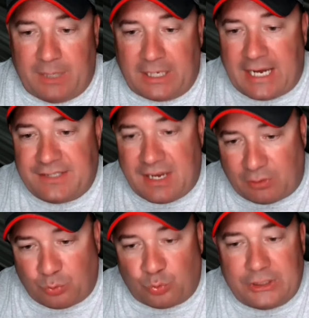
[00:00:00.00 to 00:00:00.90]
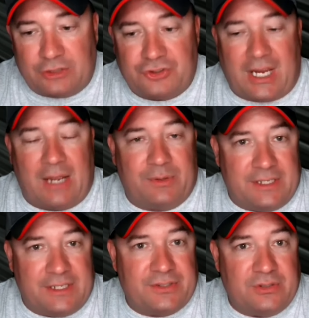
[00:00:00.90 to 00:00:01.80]
Buckeyes have a real shot with
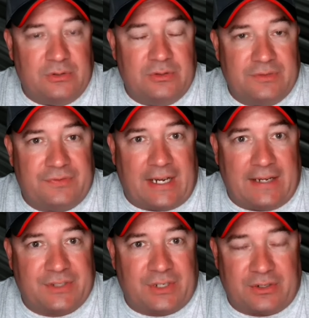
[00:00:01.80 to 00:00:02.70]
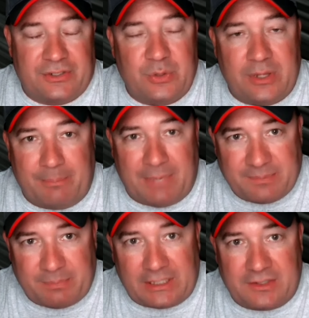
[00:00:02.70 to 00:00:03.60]
these 2 5-stars, 2 of the
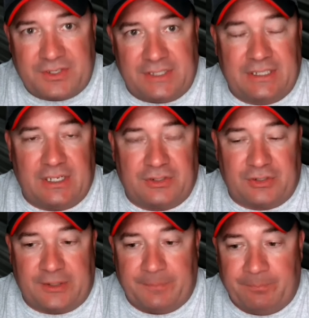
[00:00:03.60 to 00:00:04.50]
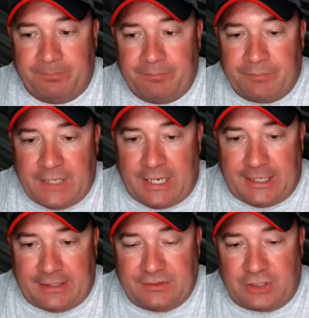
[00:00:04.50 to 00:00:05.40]
best players in the country.
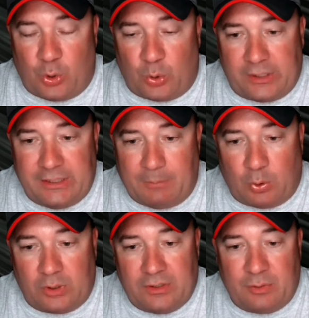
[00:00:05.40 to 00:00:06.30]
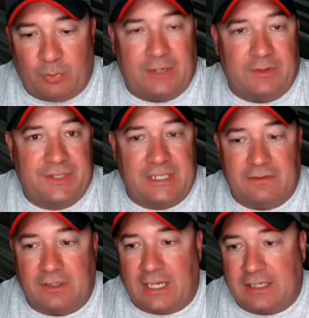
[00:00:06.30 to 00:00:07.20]
Dakorien Moore, the wide
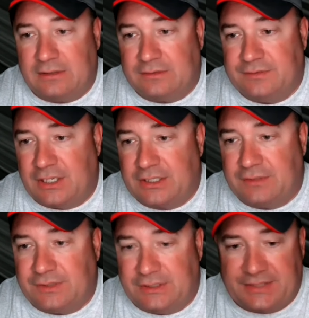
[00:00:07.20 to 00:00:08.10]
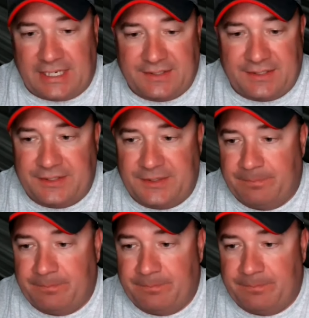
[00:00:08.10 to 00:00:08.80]
receiver out of Duncanville, Texas.